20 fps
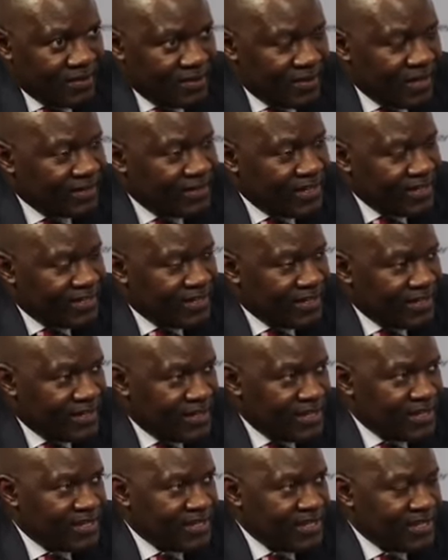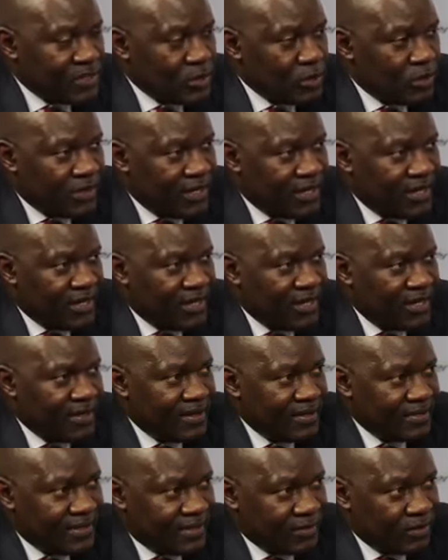they are testing this solar
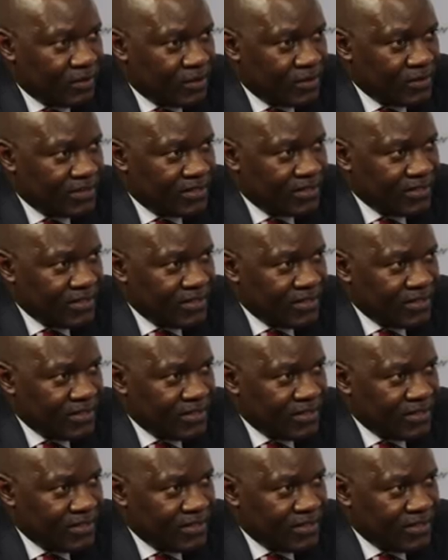technology.